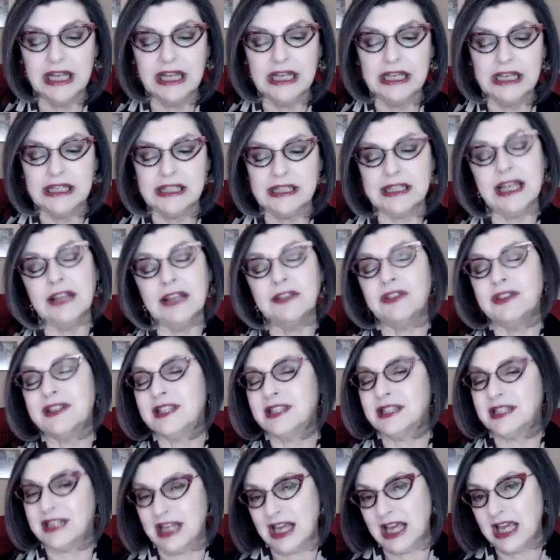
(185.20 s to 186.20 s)
set the
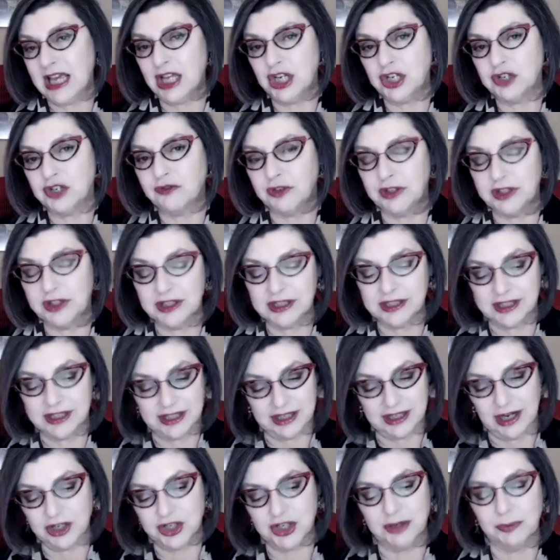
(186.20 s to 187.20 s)
stage for the
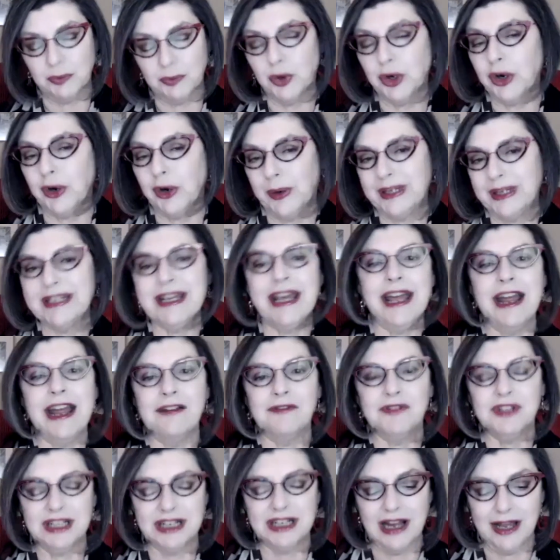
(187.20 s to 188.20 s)
discussion we're going to have
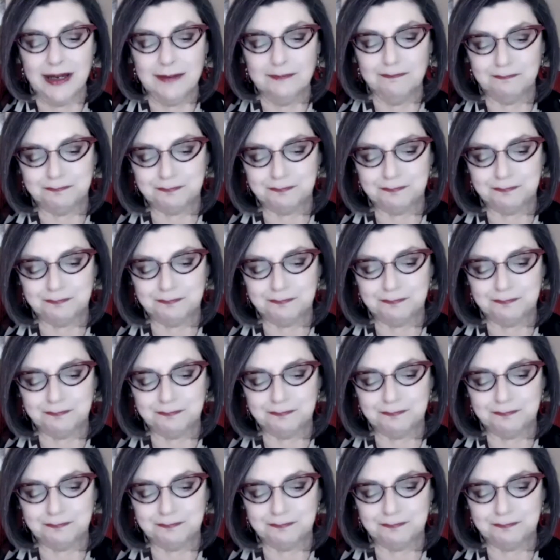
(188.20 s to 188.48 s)
tonight.